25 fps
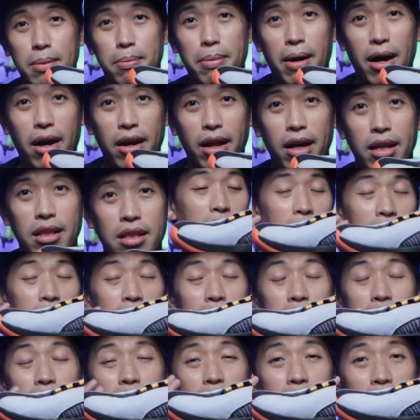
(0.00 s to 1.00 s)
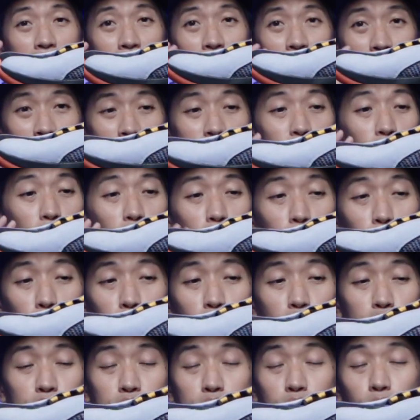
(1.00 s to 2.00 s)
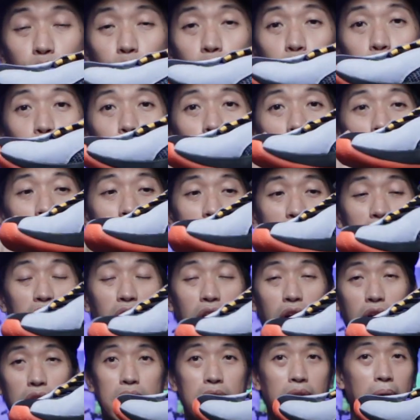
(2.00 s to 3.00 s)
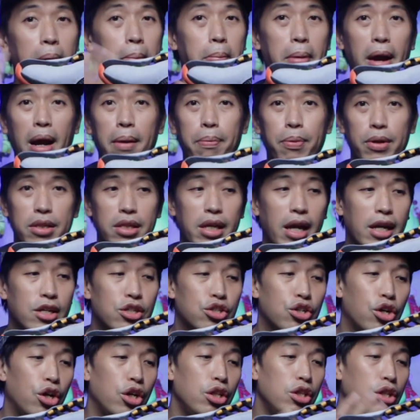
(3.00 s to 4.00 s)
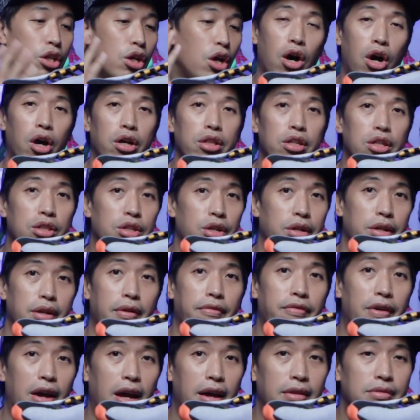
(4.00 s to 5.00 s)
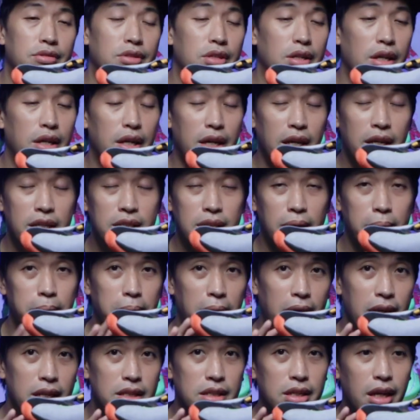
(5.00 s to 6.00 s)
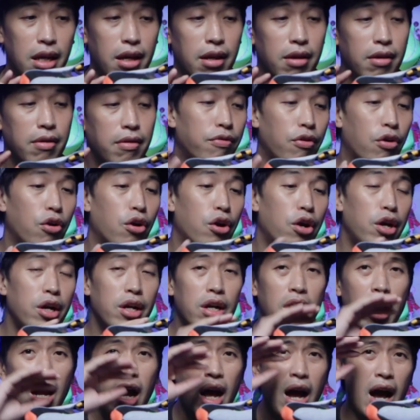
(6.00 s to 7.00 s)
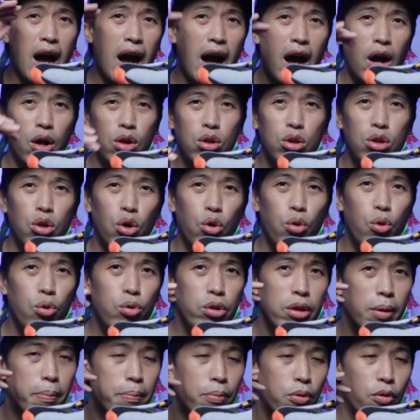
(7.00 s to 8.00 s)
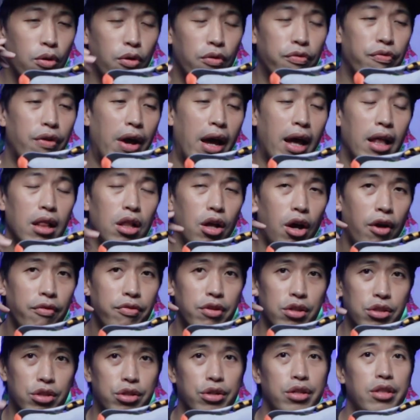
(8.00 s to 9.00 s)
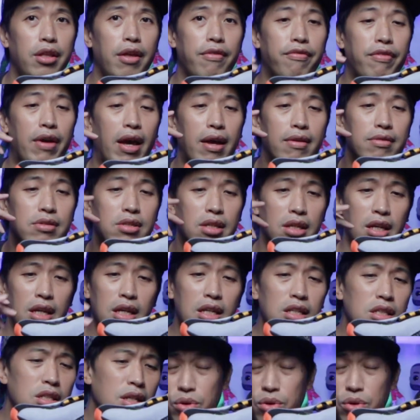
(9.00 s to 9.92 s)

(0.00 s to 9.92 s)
about it is it is also unlocked. The impact protection on the 35s is amazing for how low the profile of the 35s is.